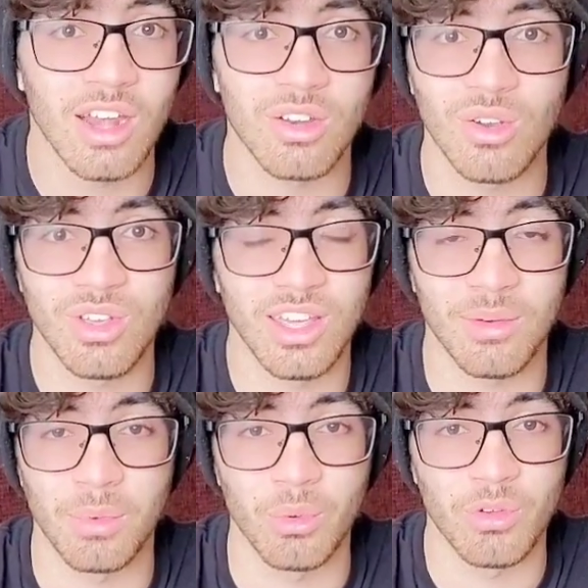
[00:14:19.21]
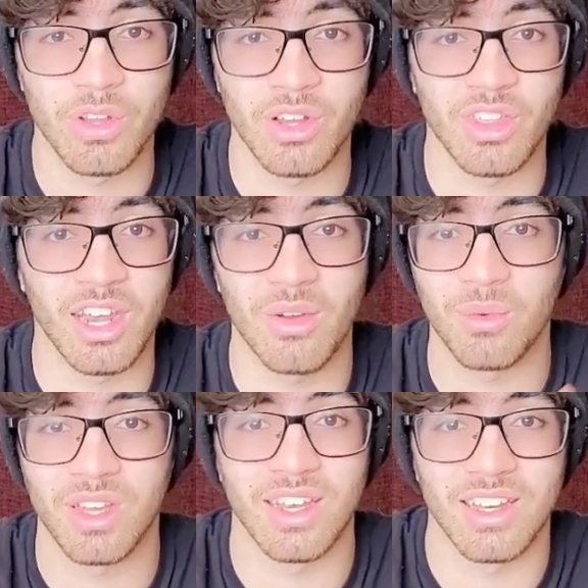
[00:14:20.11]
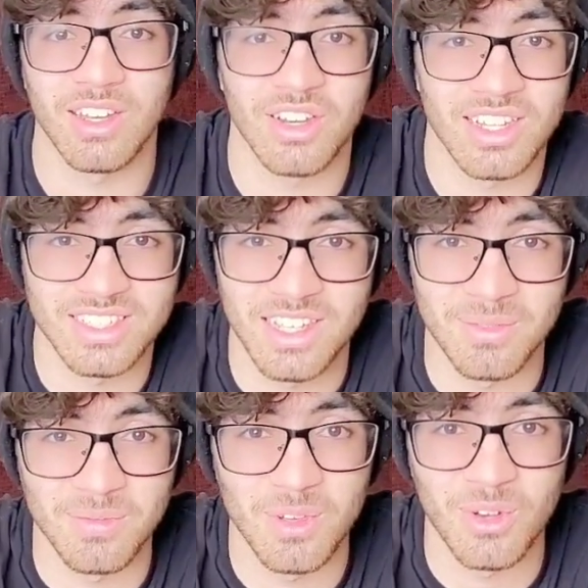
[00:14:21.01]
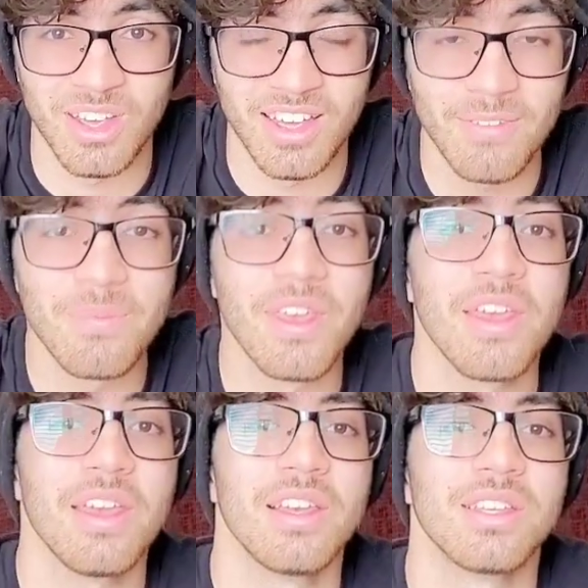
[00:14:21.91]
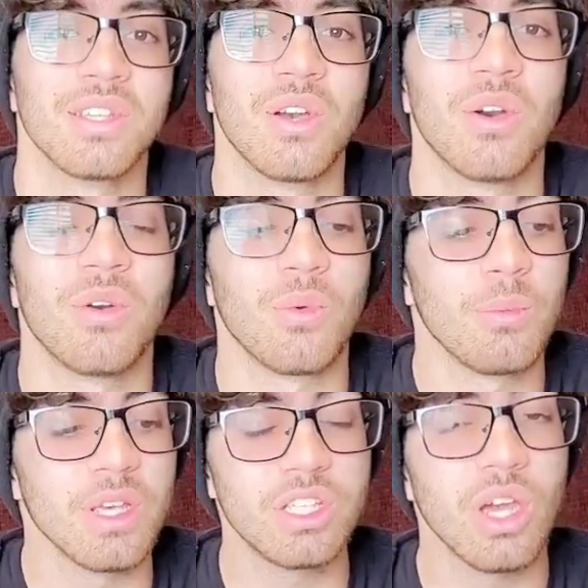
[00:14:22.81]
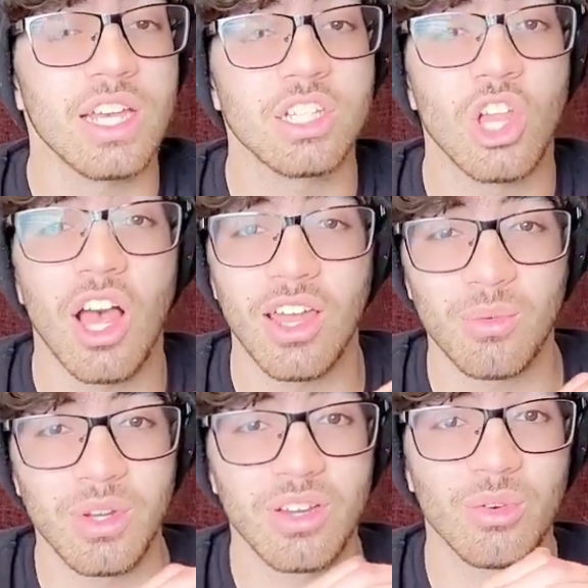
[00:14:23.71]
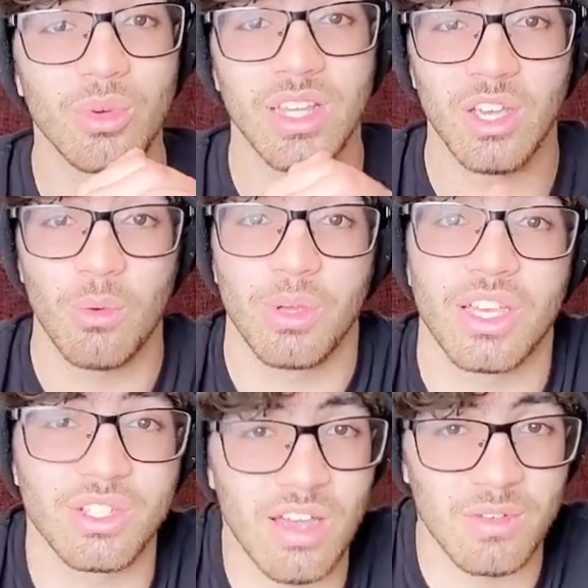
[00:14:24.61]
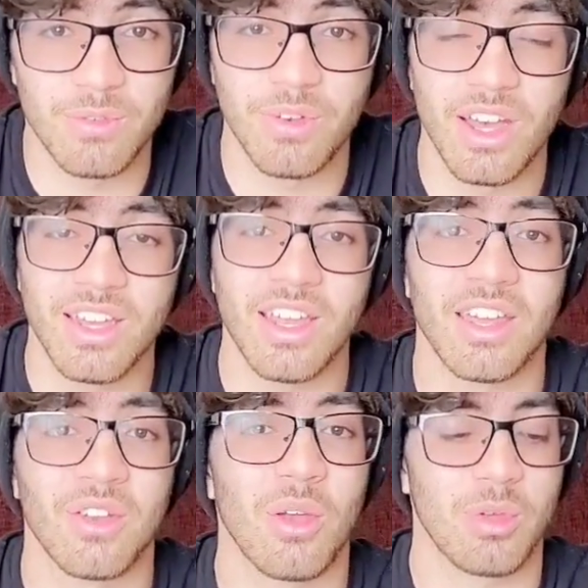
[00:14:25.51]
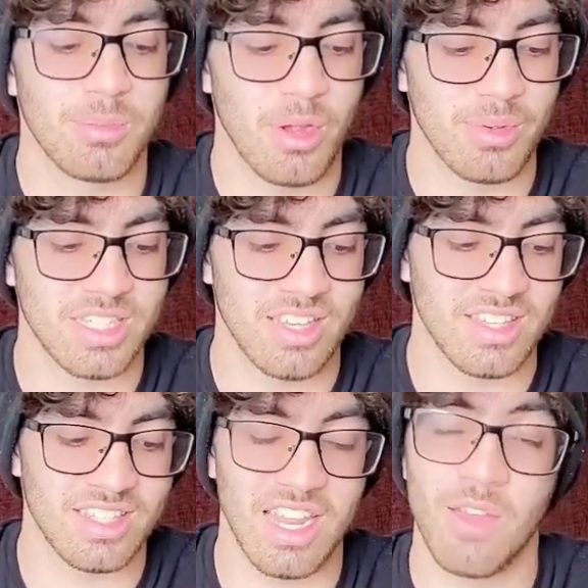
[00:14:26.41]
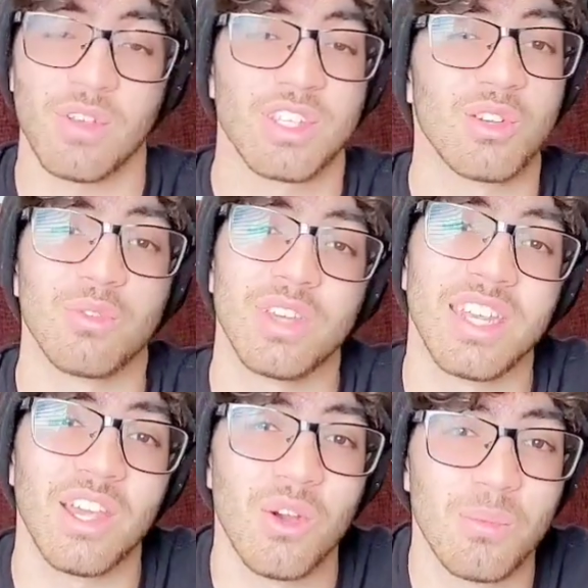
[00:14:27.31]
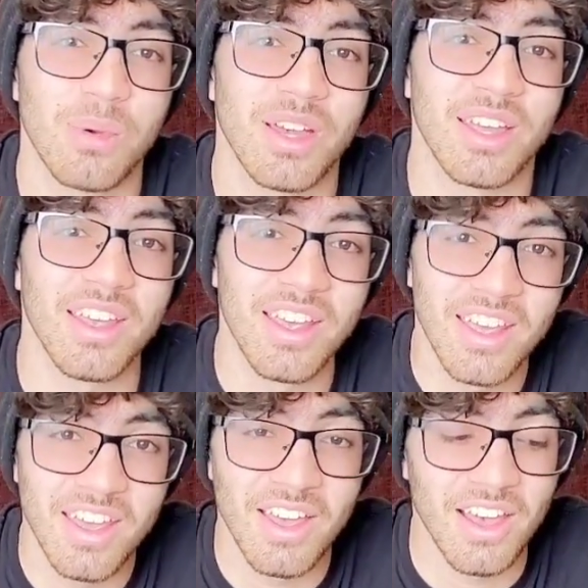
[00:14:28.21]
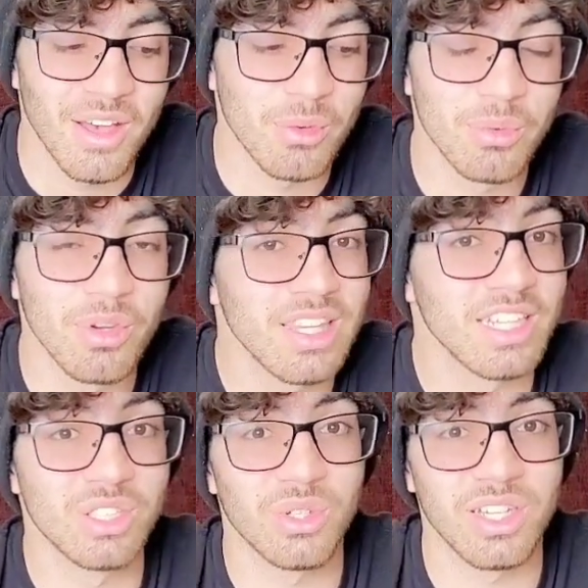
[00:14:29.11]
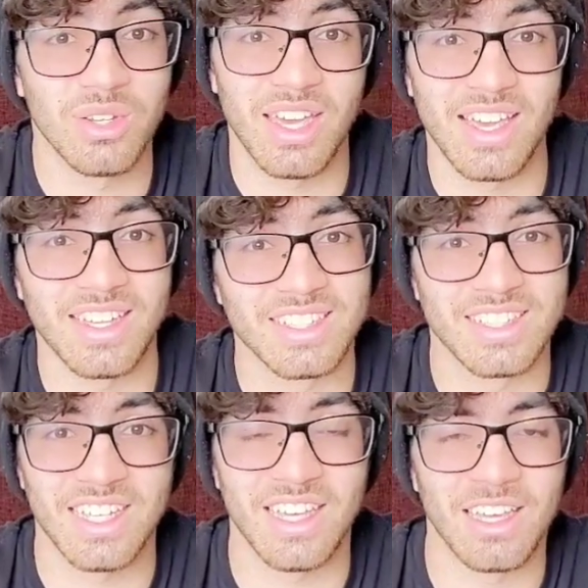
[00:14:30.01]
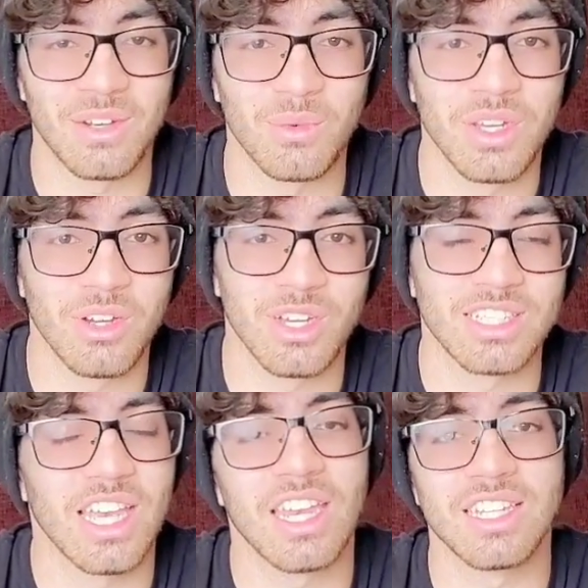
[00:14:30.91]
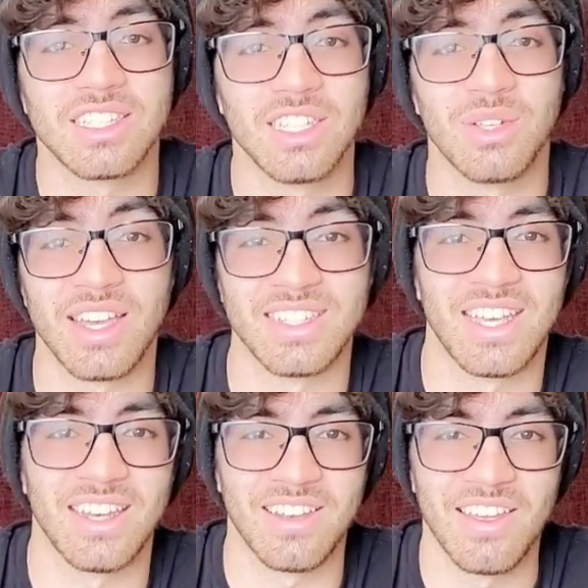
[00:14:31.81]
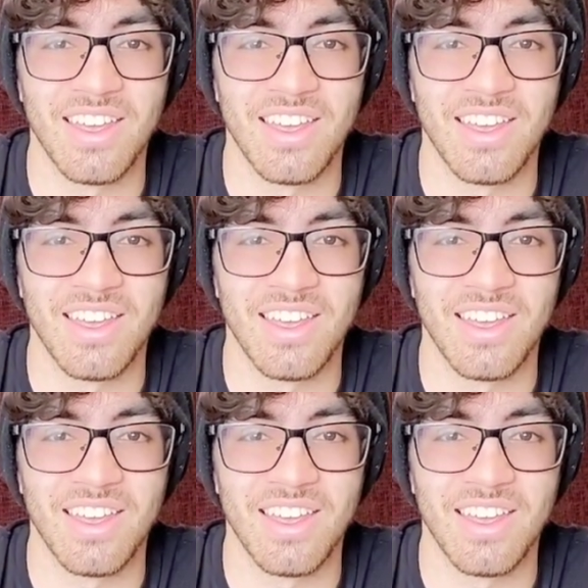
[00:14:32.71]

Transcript: I don't know yet, but we'll figure that out when we get in here next time, okay? So we miss you guys a lot. We really hope you guys are having fun. I know I'm going to probably say this in every single video, but we really enjoy you guys, and we are excited to see you guys again.